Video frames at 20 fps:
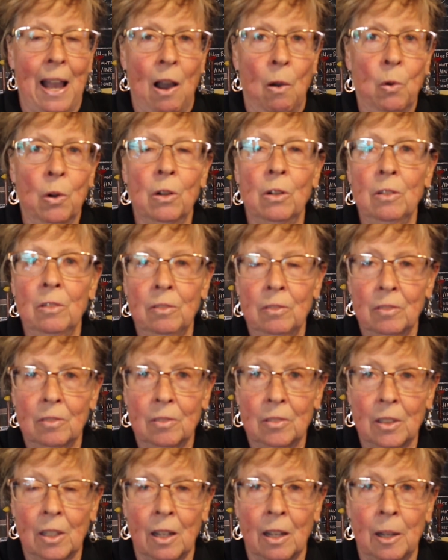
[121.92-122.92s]
our
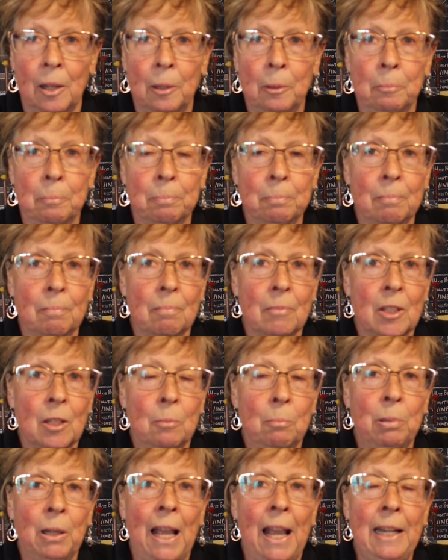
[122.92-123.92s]

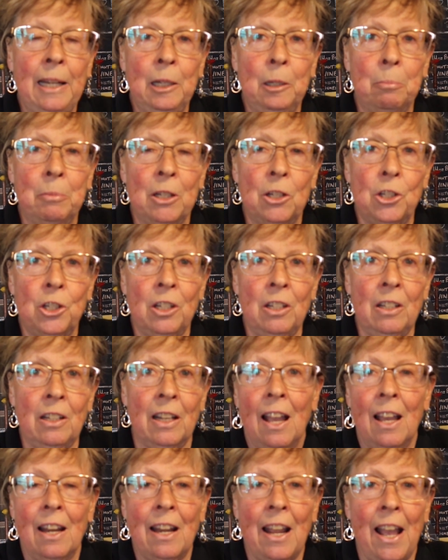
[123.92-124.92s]
planning commission
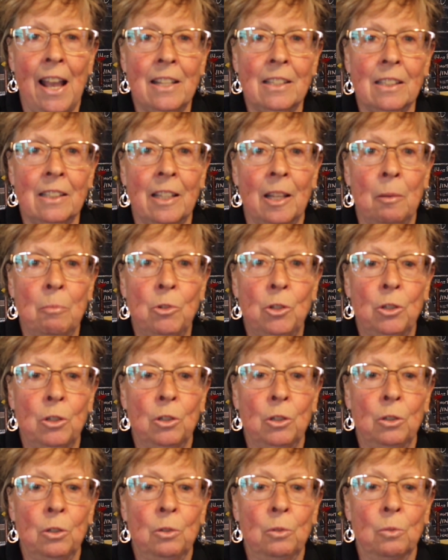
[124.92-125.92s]
and asked them
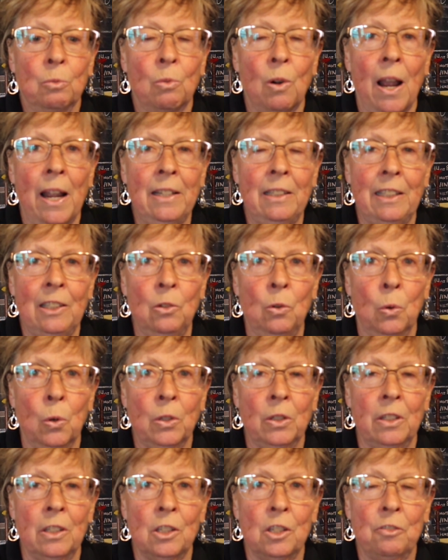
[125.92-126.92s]
to write the
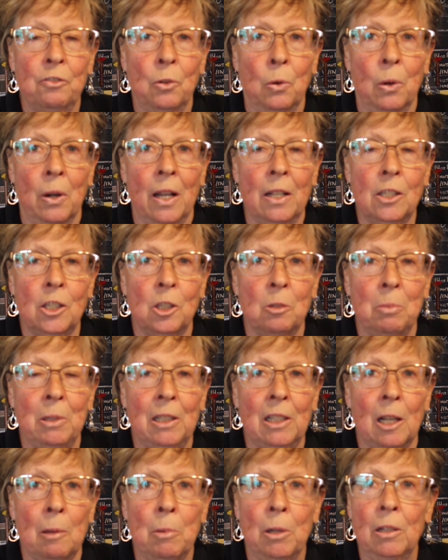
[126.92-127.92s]
ordinance for us to
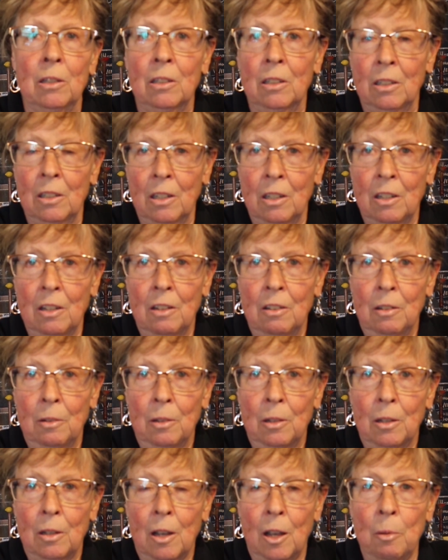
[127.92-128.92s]
become
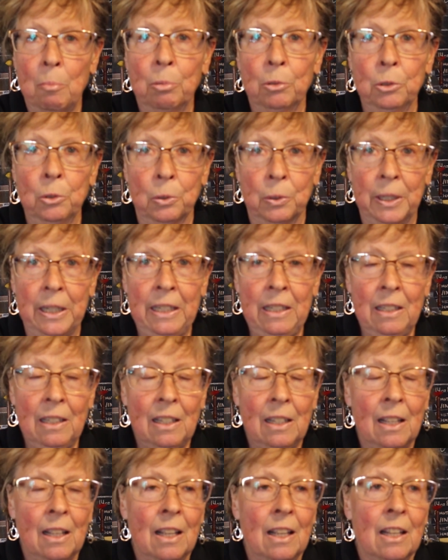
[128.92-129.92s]
a brewery.
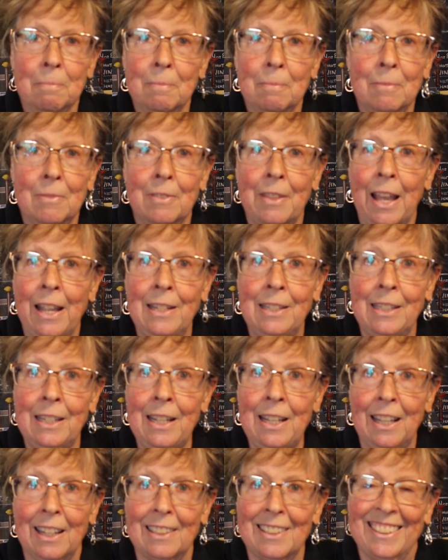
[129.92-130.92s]
They
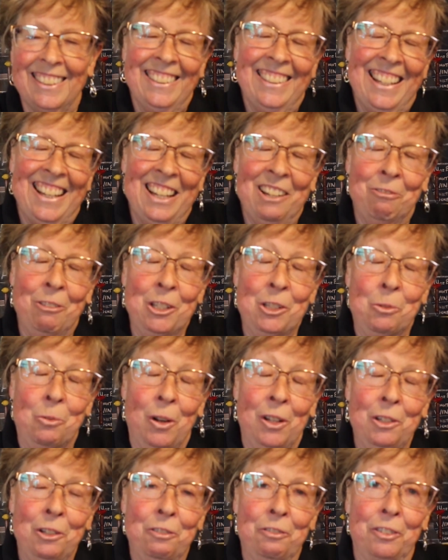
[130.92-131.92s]
did. It was
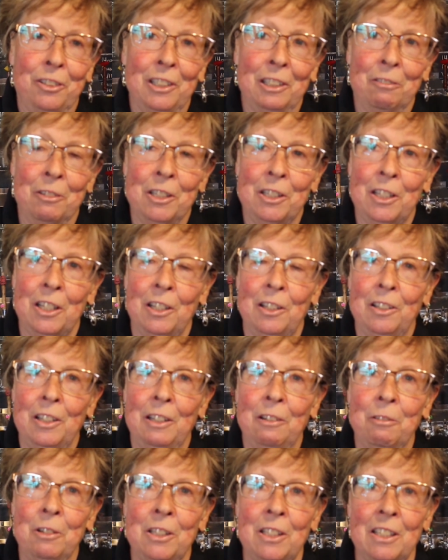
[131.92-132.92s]
wonderful. It was
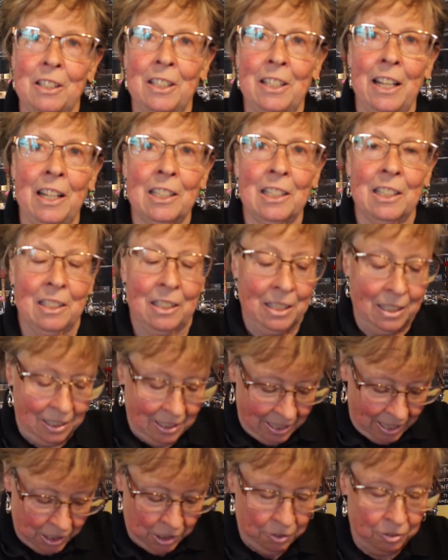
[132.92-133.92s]
a
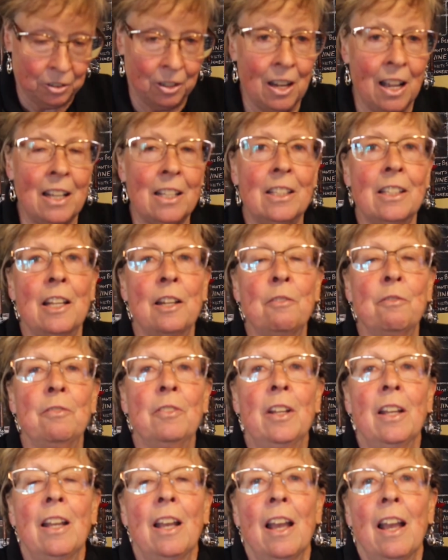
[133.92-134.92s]
success for us
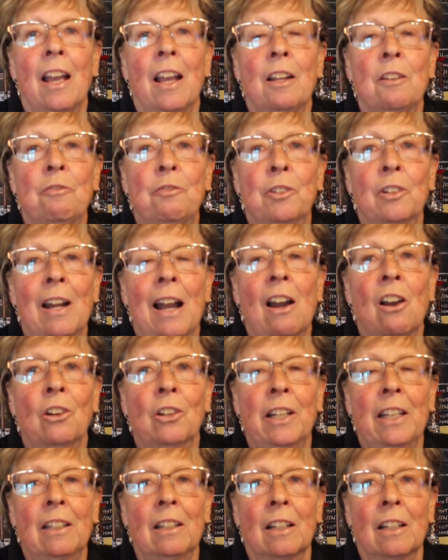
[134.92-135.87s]
and for our